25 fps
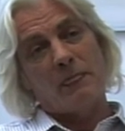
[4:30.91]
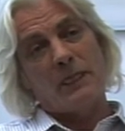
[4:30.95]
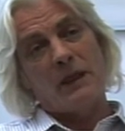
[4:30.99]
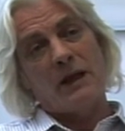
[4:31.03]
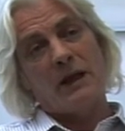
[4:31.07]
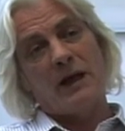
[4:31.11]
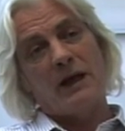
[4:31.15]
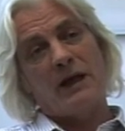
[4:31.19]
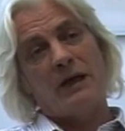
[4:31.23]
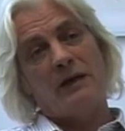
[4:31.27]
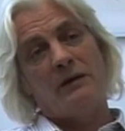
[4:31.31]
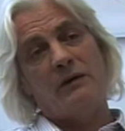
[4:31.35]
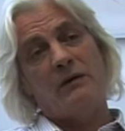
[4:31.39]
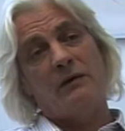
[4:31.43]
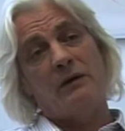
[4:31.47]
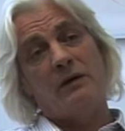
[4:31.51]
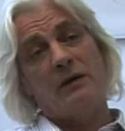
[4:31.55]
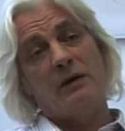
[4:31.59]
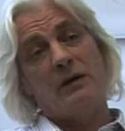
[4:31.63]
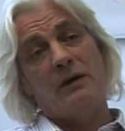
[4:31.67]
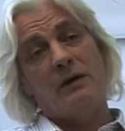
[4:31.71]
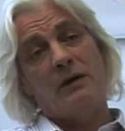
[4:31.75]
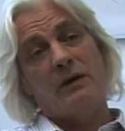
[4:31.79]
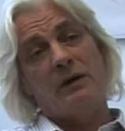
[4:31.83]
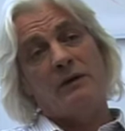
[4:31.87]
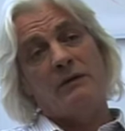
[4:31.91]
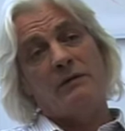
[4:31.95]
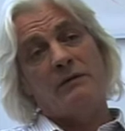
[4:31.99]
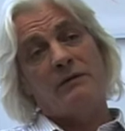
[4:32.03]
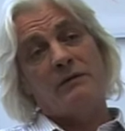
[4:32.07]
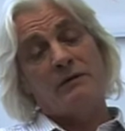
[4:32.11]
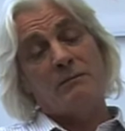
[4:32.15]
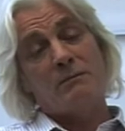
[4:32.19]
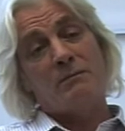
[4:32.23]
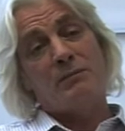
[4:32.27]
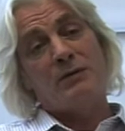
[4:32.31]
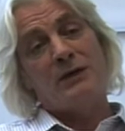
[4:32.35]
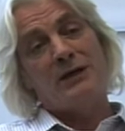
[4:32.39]
And
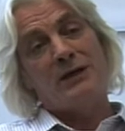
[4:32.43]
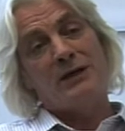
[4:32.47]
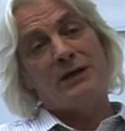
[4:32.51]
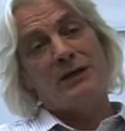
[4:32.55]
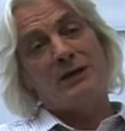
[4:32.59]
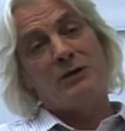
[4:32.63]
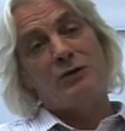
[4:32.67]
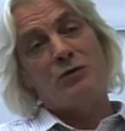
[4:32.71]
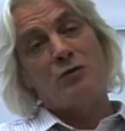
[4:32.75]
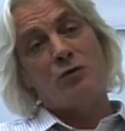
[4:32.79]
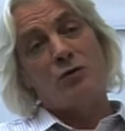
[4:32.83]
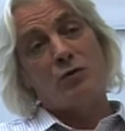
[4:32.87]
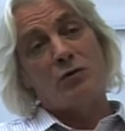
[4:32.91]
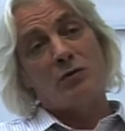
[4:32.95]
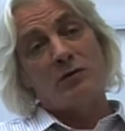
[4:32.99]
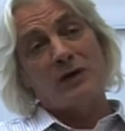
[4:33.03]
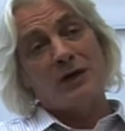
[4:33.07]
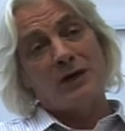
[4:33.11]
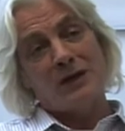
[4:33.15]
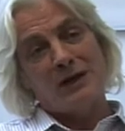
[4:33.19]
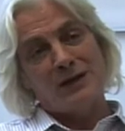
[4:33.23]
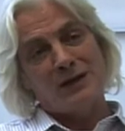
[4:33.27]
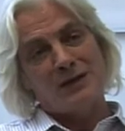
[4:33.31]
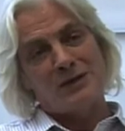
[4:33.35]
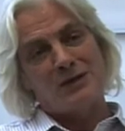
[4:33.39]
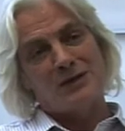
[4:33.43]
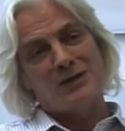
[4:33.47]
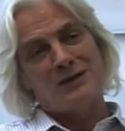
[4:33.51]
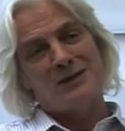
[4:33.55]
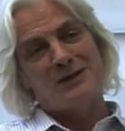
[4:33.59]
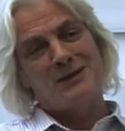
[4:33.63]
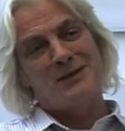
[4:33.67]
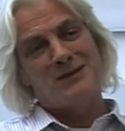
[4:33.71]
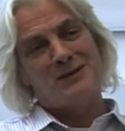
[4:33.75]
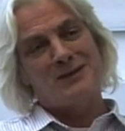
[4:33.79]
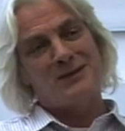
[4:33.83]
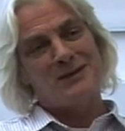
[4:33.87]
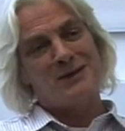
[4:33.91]
simply ignoring it
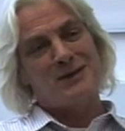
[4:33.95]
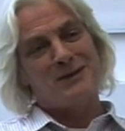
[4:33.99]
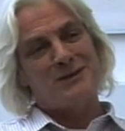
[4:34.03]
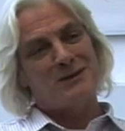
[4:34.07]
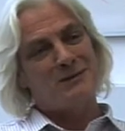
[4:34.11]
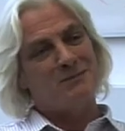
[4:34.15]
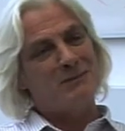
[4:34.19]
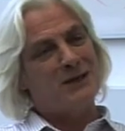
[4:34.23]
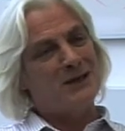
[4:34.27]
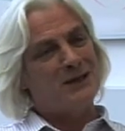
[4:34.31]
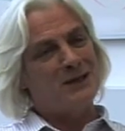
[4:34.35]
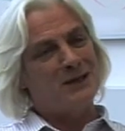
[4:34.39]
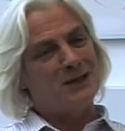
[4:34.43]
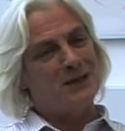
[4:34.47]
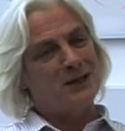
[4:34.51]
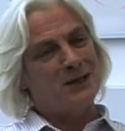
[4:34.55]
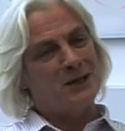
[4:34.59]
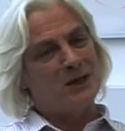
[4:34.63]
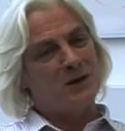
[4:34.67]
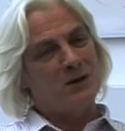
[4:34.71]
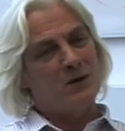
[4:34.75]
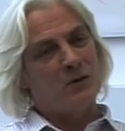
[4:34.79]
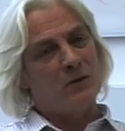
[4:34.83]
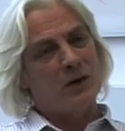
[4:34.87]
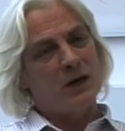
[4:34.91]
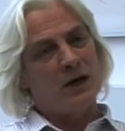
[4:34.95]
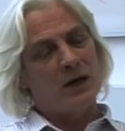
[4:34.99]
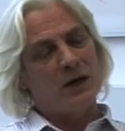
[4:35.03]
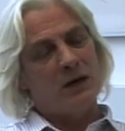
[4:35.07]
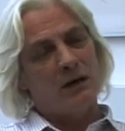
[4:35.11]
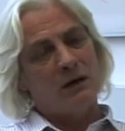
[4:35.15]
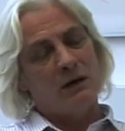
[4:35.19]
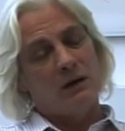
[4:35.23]
isn't going to make it go away.